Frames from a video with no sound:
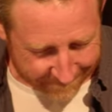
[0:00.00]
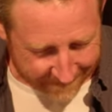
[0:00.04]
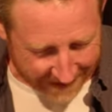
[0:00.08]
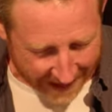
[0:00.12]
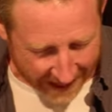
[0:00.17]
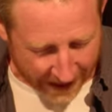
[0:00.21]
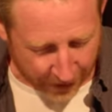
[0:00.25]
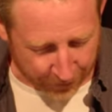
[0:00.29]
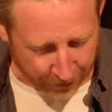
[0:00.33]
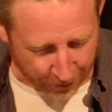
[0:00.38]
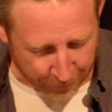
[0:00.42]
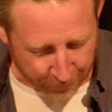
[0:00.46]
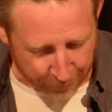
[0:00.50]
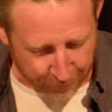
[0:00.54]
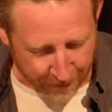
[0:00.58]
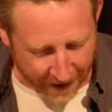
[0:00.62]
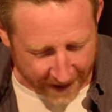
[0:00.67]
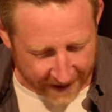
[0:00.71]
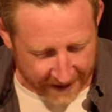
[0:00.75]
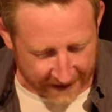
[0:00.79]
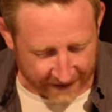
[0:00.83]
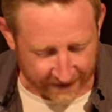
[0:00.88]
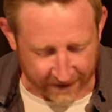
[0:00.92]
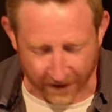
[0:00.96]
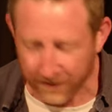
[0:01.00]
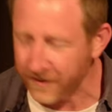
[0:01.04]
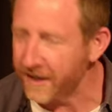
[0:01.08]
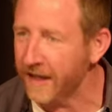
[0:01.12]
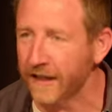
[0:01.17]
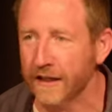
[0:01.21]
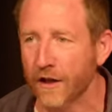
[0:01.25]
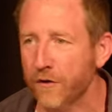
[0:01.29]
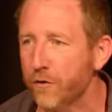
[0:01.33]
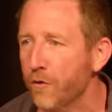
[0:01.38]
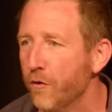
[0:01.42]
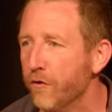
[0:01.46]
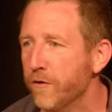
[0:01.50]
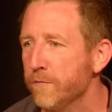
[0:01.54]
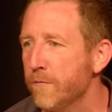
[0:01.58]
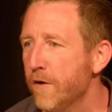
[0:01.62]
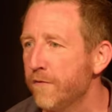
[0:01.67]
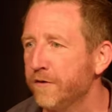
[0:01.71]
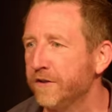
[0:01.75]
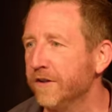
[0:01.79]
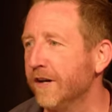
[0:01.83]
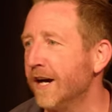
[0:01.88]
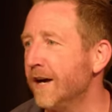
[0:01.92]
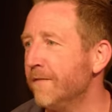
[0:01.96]
and it's unfading. It doesn't get less awesome
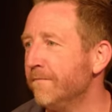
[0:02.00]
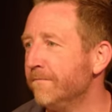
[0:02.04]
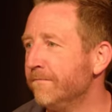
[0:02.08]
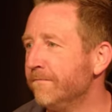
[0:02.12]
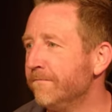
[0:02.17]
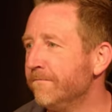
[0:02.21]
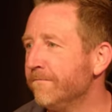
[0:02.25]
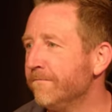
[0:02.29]
over time.